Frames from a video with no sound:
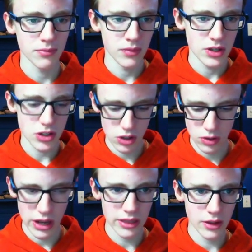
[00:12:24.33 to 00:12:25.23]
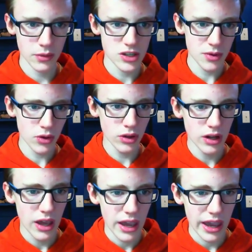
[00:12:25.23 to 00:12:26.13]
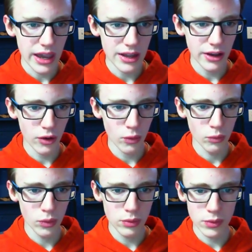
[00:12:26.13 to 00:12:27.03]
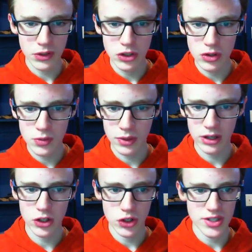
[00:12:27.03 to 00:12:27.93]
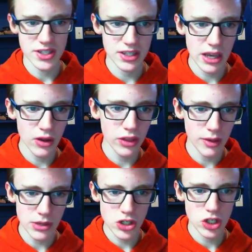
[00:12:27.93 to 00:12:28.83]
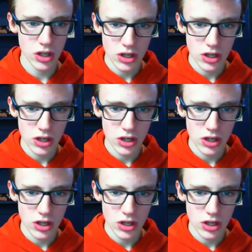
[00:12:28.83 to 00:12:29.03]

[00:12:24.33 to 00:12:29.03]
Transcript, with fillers: So and now a semicolon. And now what we want to do is we want to just scale the image.